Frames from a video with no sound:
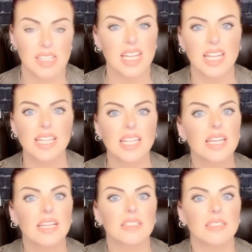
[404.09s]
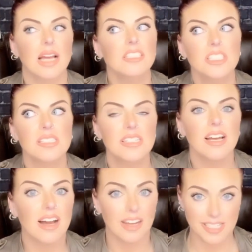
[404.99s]
And like, not just
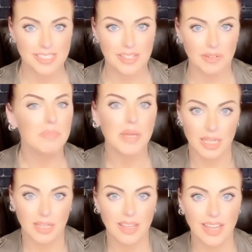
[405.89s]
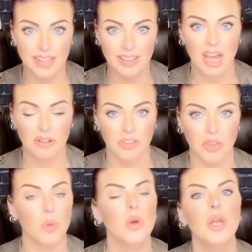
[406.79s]
to us, me and a lot of
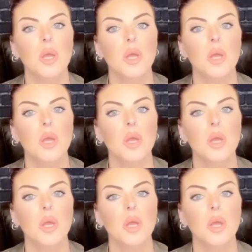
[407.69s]
you,